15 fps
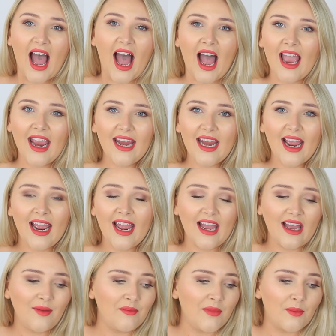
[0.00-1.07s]
I
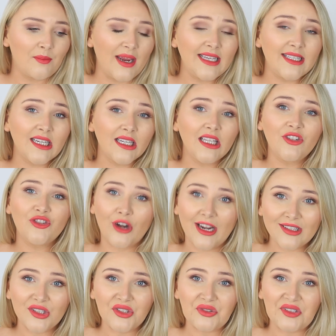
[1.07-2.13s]
am basically
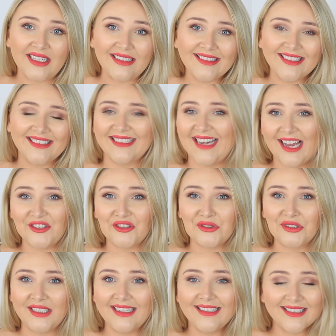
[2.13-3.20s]
translucent,
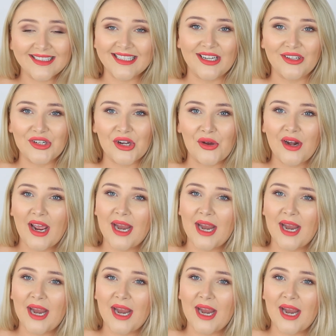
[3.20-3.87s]
naturally, skin tone.